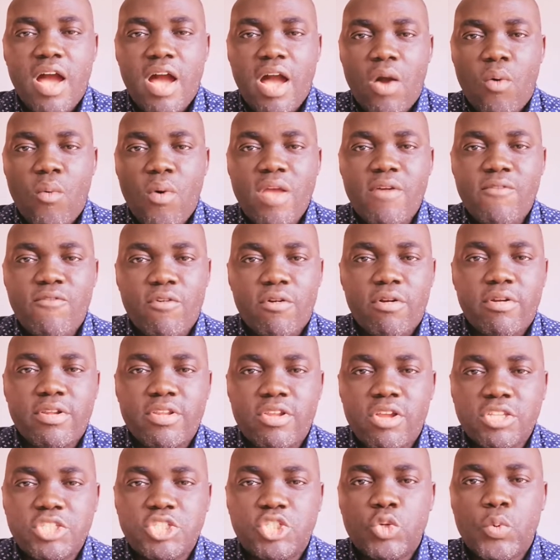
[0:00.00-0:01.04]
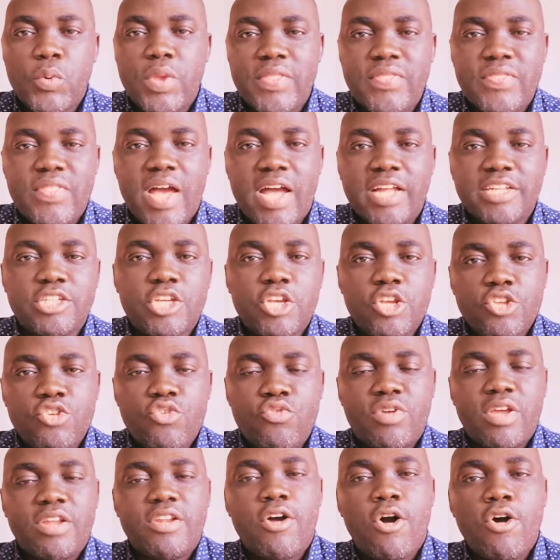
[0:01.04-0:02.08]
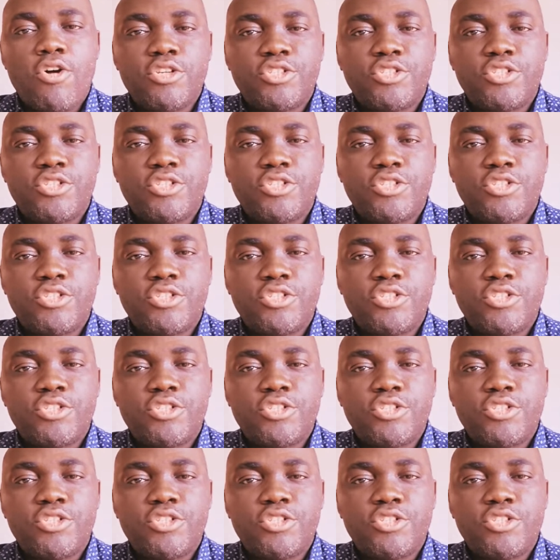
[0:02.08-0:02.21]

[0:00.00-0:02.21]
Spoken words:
However, not doing that, you can